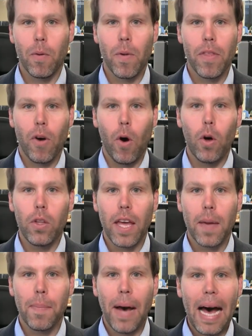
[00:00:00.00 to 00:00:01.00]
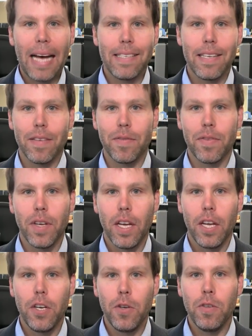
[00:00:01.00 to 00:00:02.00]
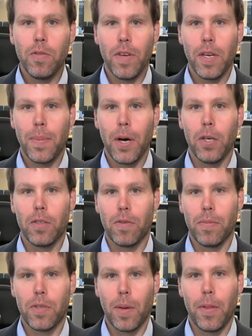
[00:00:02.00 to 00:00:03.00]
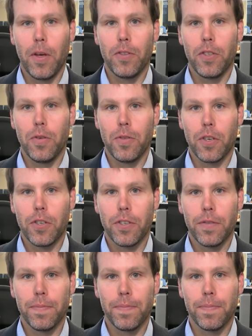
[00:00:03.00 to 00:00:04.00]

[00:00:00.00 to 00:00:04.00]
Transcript: were withholding positive newsfeed posts from some of those users. So